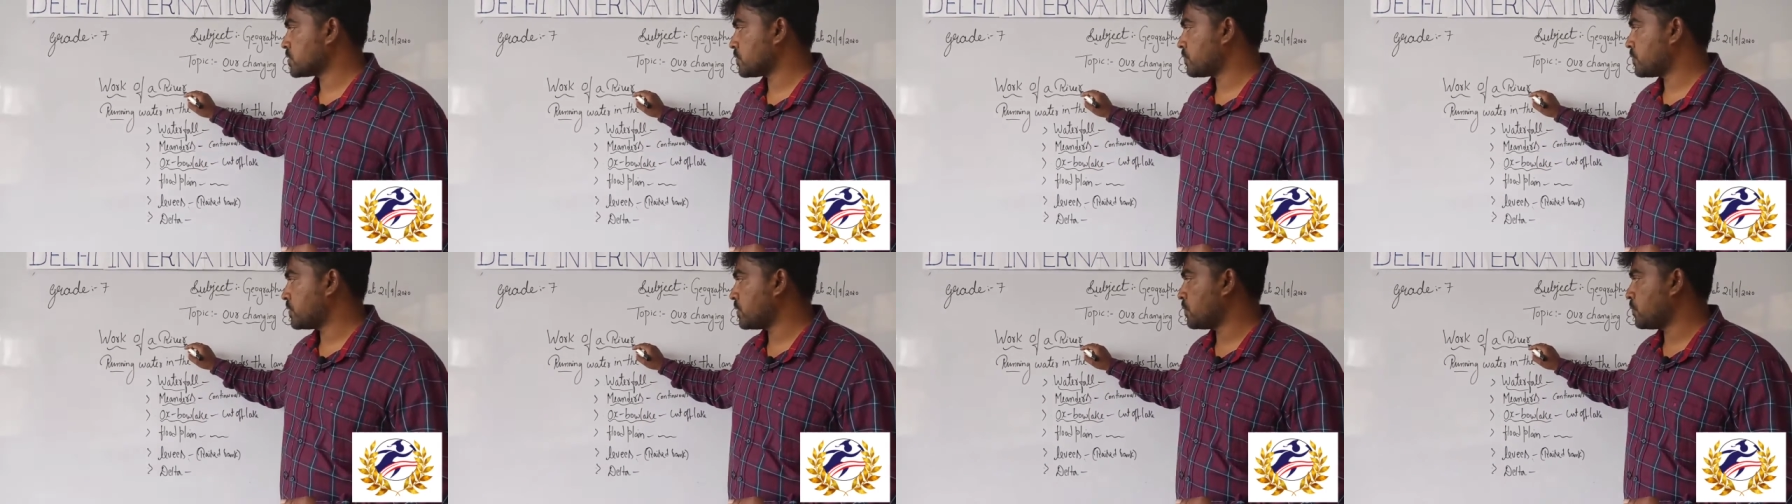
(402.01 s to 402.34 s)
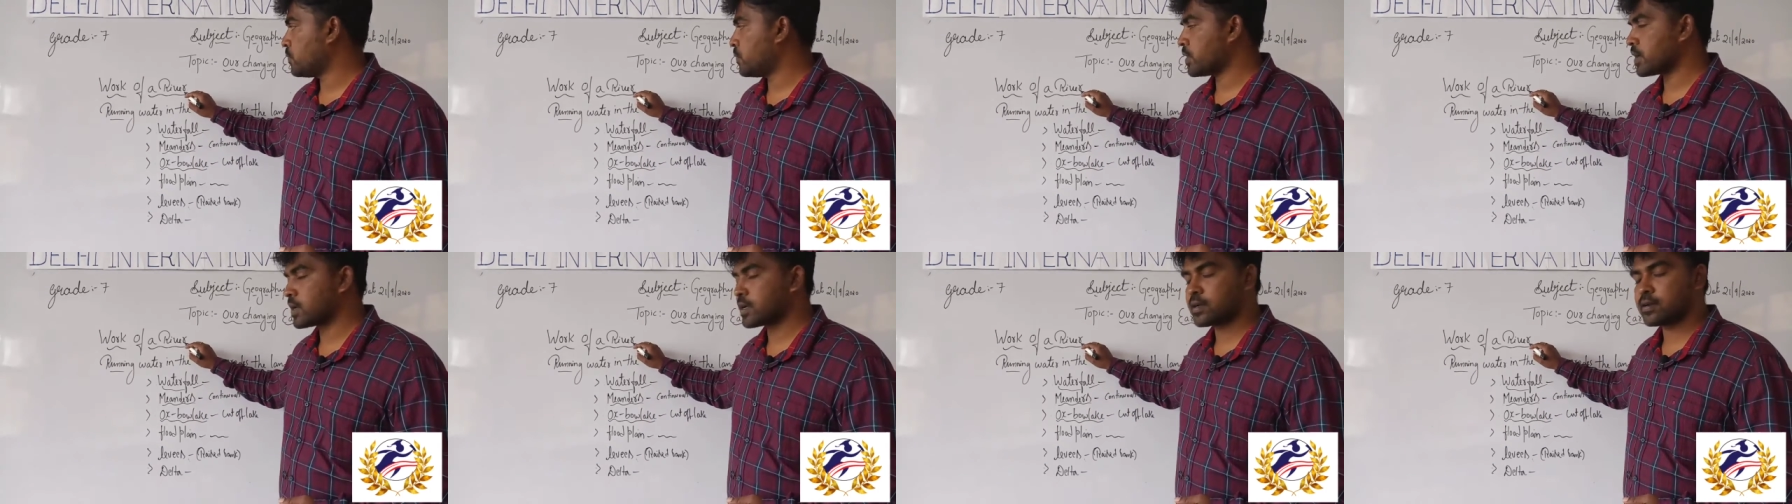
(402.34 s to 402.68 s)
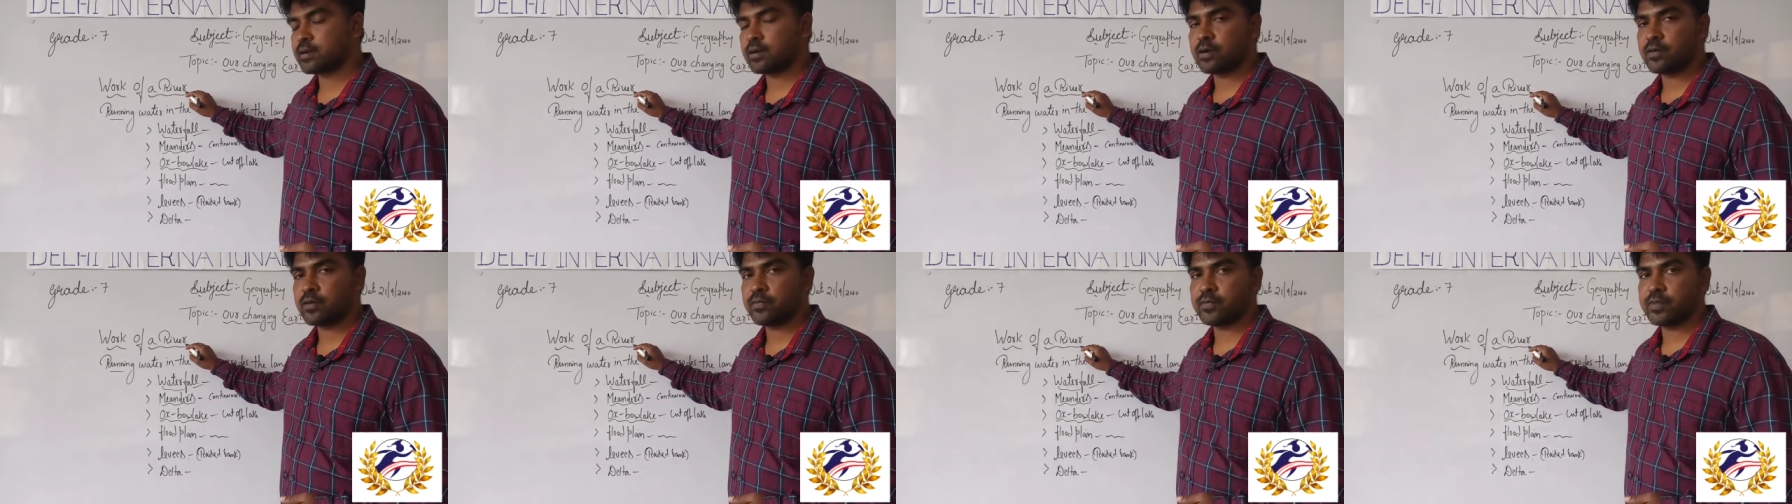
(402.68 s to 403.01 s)
of the
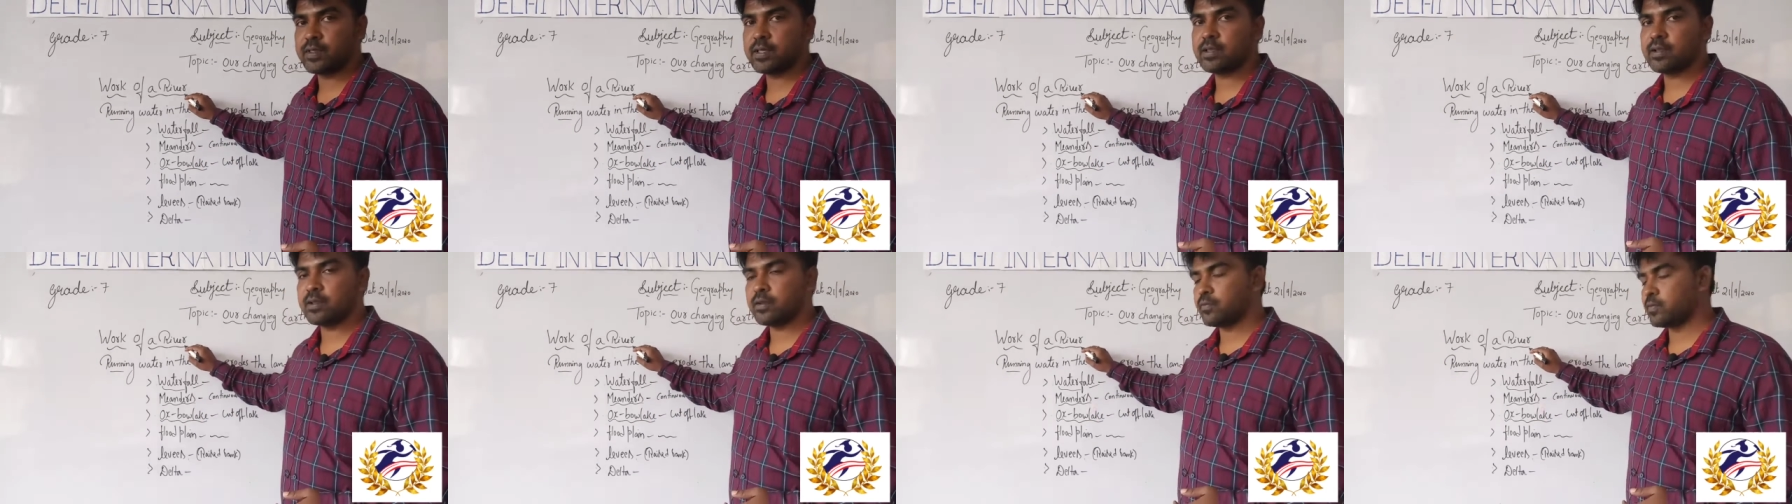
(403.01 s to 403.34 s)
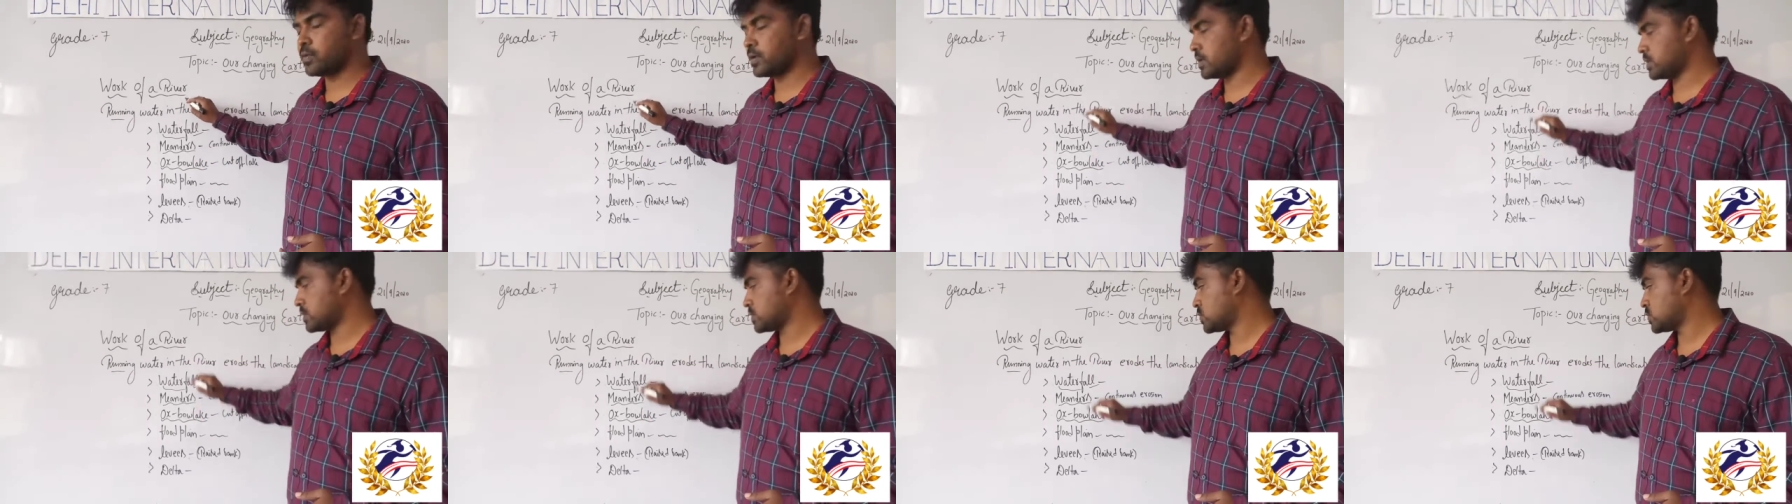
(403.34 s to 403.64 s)
work of the river.